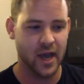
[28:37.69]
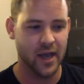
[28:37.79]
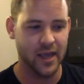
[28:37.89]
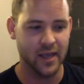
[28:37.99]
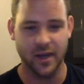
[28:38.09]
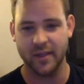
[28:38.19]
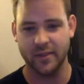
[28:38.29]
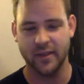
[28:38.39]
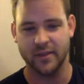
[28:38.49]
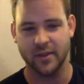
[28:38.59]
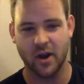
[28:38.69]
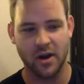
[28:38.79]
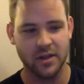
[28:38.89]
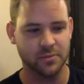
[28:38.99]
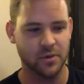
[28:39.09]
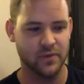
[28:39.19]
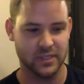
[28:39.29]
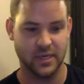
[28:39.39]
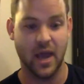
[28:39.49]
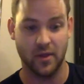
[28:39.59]
in the Guardians movies and
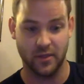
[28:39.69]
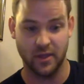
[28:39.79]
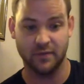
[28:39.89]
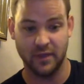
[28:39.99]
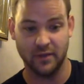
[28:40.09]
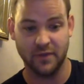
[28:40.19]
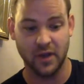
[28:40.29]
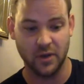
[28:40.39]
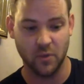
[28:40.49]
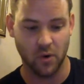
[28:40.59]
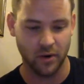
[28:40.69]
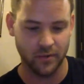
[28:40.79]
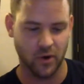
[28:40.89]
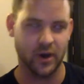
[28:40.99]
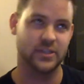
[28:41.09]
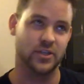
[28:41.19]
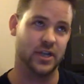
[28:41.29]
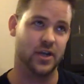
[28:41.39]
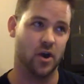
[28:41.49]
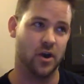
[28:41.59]
now in the Infinity War, or I should say
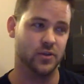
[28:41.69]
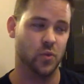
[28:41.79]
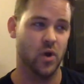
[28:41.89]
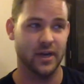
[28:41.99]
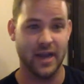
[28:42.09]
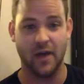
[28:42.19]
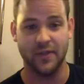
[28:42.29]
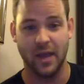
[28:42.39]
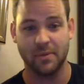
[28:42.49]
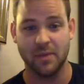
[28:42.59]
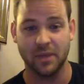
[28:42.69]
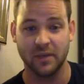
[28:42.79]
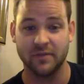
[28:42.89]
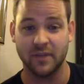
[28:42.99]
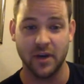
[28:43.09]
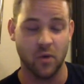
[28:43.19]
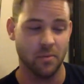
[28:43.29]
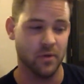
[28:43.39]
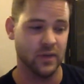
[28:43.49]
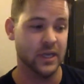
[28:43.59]
Guardians 1 and now in the upcoming Infinity War movie.